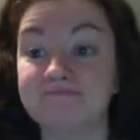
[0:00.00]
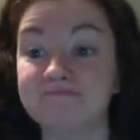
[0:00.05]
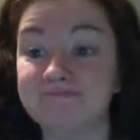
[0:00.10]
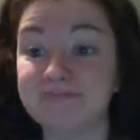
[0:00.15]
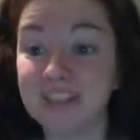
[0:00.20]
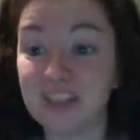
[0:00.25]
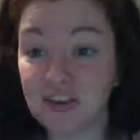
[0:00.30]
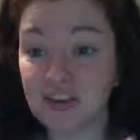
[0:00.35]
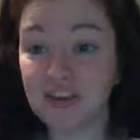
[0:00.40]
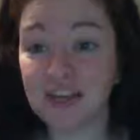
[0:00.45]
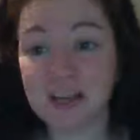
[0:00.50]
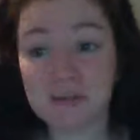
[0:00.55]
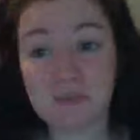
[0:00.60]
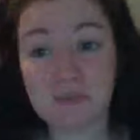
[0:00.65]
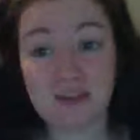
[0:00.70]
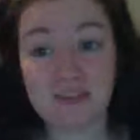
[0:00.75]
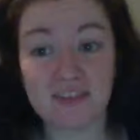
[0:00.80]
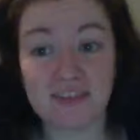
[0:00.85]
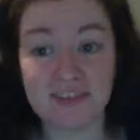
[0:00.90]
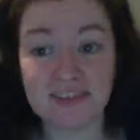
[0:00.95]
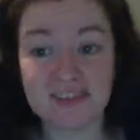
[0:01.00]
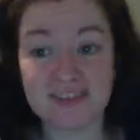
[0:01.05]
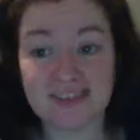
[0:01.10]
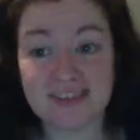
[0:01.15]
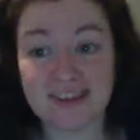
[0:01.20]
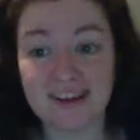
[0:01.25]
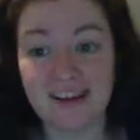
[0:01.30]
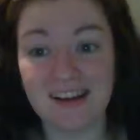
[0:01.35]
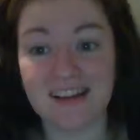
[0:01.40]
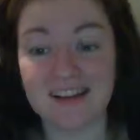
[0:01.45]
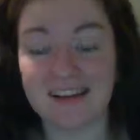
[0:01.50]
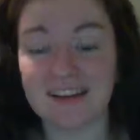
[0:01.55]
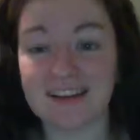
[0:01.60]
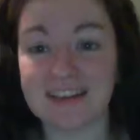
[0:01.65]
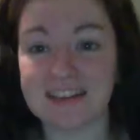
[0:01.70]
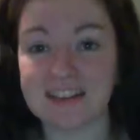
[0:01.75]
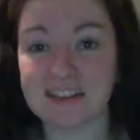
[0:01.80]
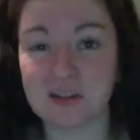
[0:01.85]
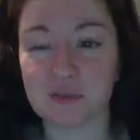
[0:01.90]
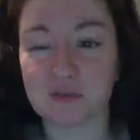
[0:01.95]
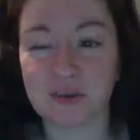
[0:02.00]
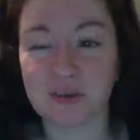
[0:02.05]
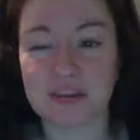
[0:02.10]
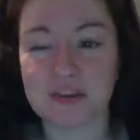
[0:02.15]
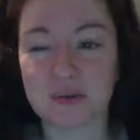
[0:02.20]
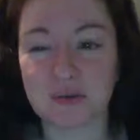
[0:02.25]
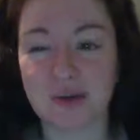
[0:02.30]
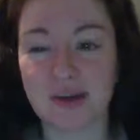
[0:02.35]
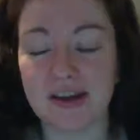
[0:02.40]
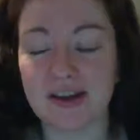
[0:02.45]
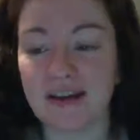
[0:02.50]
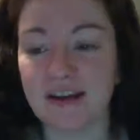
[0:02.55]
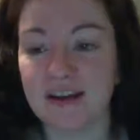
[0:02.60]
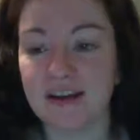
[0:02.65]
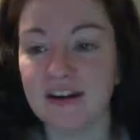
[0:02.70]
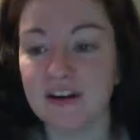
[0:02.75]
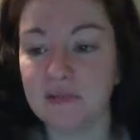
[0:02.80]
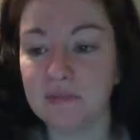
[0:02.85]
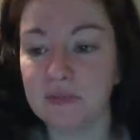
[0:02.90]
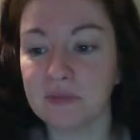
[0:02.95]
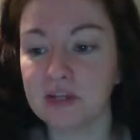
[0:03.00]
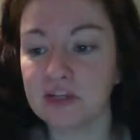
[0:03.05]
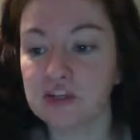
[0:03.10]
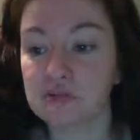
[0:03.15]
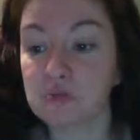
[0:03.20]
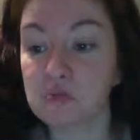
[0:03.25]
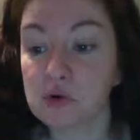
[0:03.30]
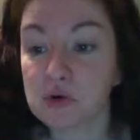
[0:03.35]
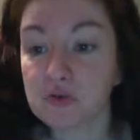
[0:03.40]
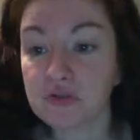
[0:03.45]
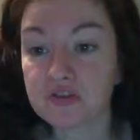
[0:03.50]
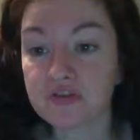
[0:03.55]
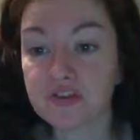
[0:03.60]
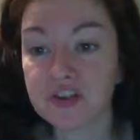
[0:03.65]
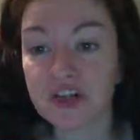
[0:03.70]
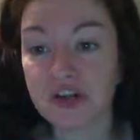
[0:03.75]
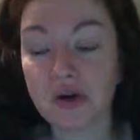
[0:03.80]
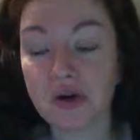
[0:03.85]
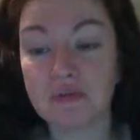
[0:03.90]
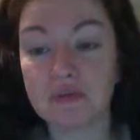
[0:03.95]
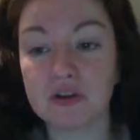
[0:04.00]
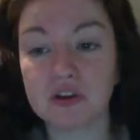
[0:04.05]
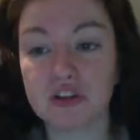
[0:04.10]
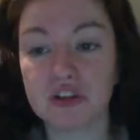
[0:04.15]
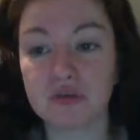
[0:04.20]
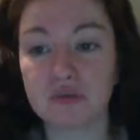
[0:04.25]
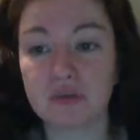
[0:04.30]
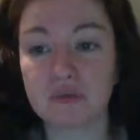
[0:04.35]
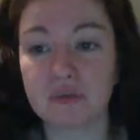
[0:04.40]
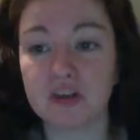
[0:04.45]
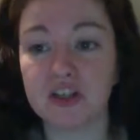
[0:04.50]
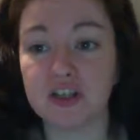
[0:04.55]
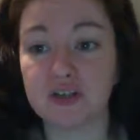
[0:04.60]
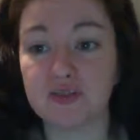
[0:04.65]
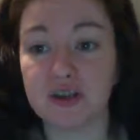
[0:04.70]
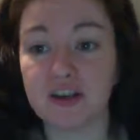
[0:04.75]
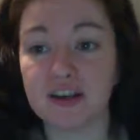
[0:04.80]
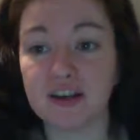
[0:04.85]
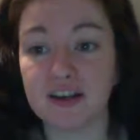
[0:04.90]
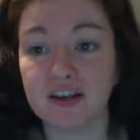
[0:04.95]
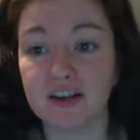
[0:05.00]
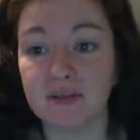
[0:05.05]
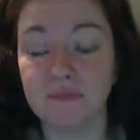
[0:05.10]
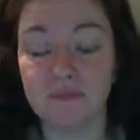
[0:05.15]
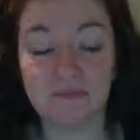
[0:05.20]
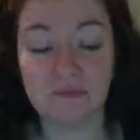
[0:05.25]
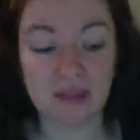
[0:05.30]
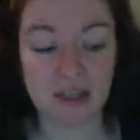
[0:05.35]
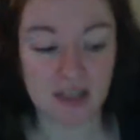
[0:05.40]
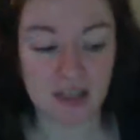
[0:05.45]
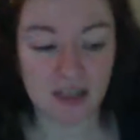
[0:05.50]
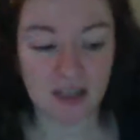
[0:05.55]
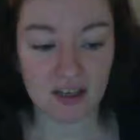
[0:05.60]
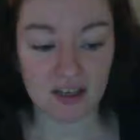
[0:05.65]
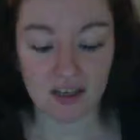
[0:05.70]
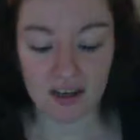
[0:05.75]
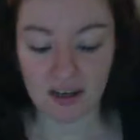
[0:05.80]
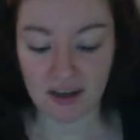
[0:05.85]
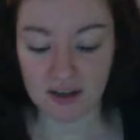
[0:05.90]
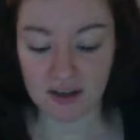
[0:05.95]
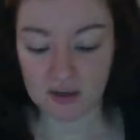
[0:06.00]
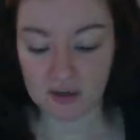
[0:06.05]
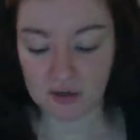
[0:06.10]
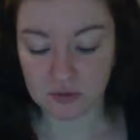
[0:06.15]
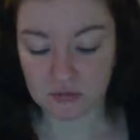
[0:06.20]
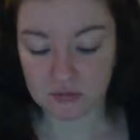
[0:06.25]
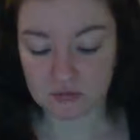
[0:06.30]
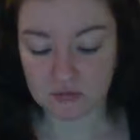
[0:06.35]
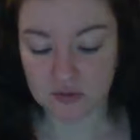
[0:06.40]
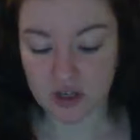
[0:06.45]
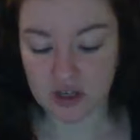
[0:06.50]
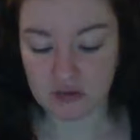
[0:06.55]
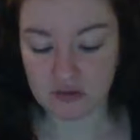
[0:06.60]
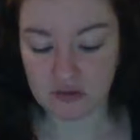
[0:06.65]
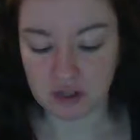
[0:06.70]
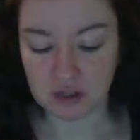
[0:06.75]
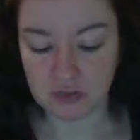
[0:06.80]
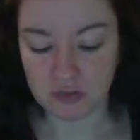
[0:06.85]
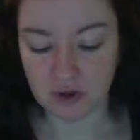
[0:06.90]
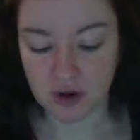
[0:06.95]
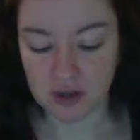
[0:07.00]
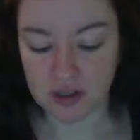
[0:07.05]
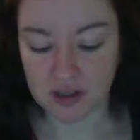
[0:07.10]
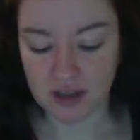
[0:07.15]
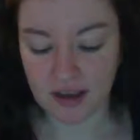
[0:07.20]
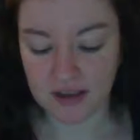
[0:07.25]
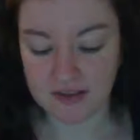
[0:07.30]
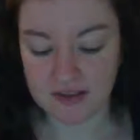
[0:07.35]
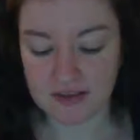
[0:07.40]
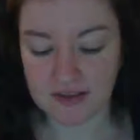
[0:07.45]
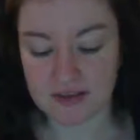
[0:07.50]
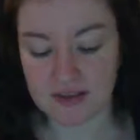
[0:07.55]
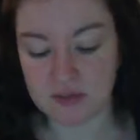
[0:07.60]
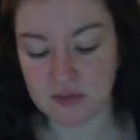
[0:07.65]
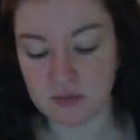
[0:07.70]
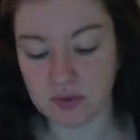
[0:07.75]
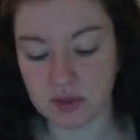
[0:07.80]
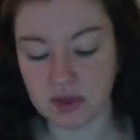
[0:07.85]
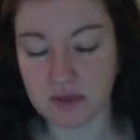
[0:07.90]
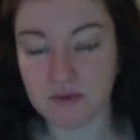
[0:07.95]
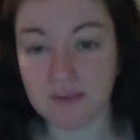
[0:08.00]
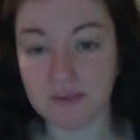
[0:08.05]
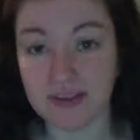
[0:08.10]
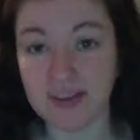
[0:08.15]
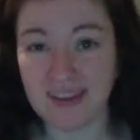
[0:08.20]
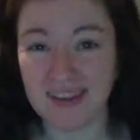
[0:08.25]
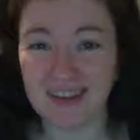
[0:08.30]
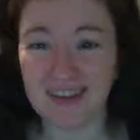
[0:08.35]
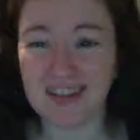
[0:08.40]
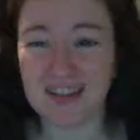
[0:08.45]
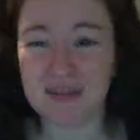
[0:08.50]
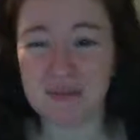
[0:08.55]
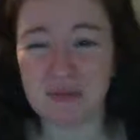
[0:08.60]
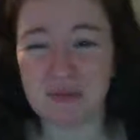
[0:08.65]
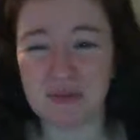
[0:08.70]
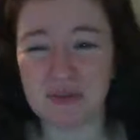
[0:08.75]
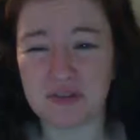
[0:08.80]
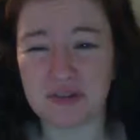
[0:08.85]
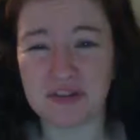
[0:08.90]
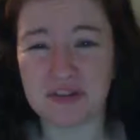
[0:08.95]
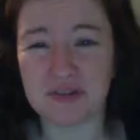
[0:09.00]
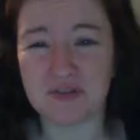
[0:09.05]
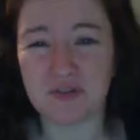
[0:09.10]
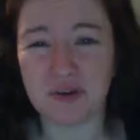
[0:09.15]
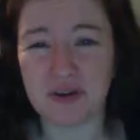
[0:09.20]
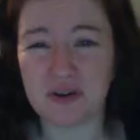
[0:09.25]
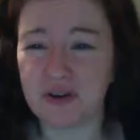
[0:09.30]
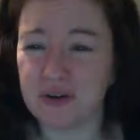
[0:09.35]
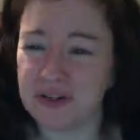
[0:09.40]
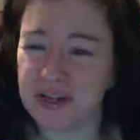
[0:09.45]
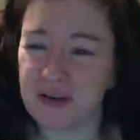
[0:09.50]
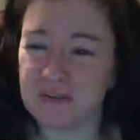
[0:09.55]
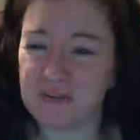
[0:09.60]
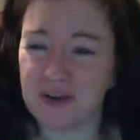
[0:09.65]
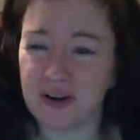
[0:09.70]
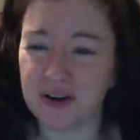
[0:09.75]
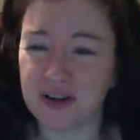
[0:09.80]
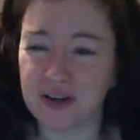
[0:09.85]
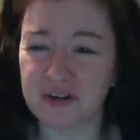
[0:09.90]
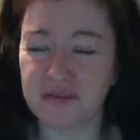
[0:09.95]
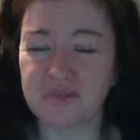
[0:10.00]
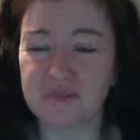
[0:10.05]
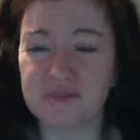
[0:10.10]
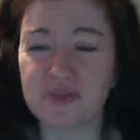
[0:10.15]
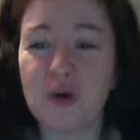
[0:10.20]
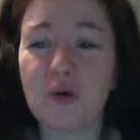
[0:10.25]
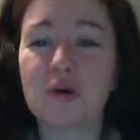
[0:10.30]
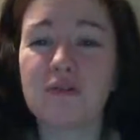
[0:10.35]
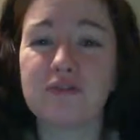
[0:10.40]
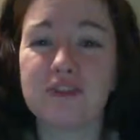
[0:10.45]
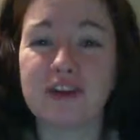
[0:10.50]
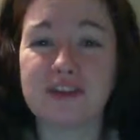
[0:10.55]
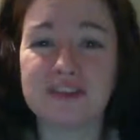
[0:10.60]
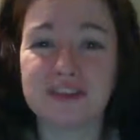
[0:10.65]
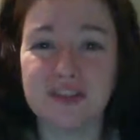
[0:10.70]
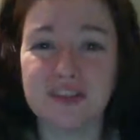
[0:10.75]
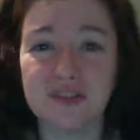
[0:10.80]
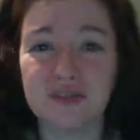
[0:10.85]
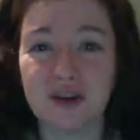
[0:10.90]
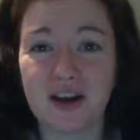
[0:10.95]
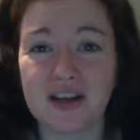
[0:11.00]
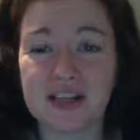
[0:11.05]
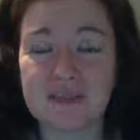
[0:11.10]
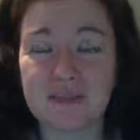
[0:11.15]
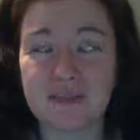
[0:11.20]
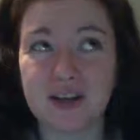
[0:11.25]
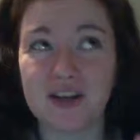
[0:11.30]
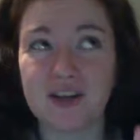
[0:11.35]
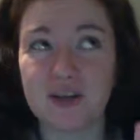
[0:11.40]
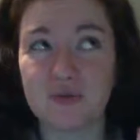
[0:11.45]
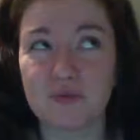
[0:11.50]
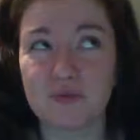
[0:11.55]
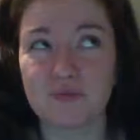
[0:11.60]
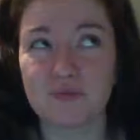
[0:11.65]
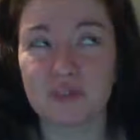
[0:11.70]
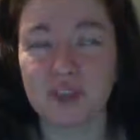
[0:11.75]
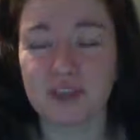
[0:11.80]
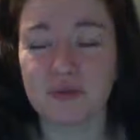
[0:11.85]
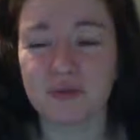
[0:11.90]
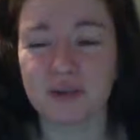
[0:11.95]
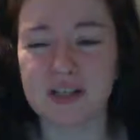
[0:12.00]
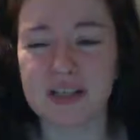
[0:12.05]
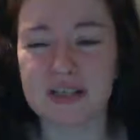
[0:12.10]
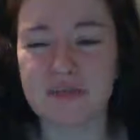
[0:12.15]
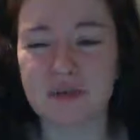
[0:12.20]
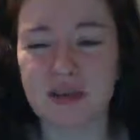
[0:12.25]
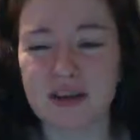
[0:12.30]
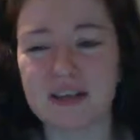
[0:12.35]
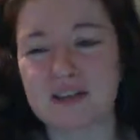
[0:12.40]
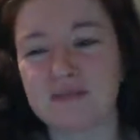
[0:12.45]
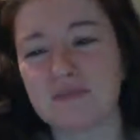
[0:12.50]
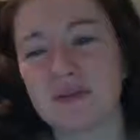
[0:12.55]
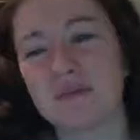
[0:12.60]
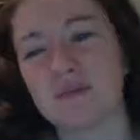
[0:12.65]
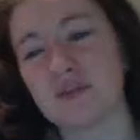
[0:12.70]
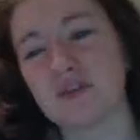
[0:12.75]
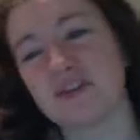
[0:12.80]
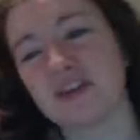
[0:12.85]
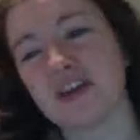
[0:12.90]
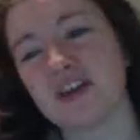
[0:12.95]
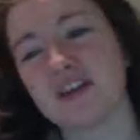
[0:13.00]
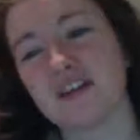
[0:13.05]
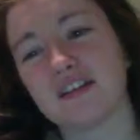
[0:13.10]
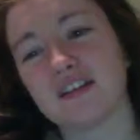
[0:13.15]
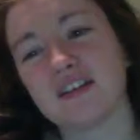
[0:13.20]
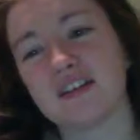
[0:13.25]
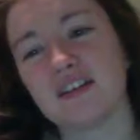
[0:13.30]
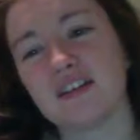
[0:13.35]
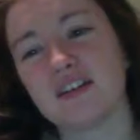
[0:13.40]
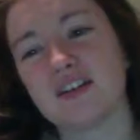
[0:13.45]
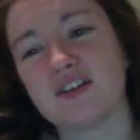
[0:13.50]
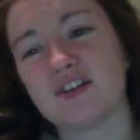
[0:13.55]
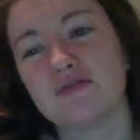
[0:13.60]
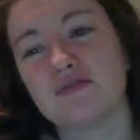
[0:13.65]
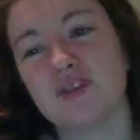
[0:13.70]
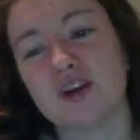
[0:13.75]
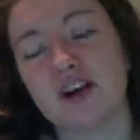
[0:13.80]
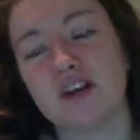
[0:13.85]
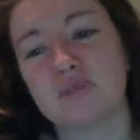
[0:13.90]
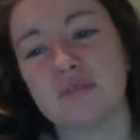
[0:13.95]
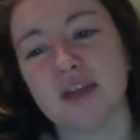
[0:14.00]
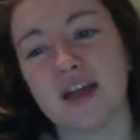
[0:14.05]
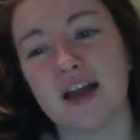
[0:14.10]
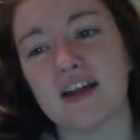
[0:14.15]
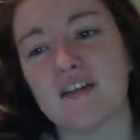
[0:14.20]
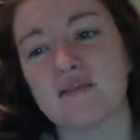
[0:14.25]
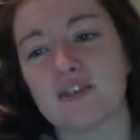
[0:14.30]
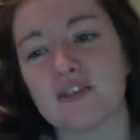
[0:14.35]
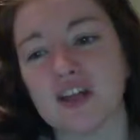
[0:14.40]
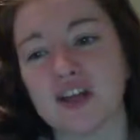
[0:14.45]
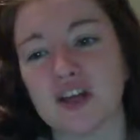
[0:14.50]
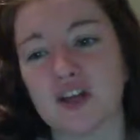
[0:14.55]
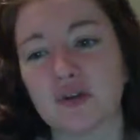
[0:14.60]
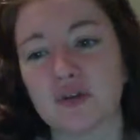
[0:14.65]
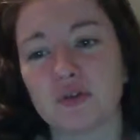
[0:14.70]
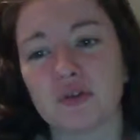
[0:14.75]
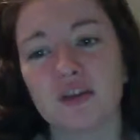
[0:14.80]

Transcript: you're getting my face instead, and I hope that's okay. Tomorrow's video, I'm not sure what I'm going to do yet. I don't generally broadcast this, but it's my birthday tomorrow, and I'm not gonna, no offense to you guys, but I don't really want to spend my birthday trying to plan a video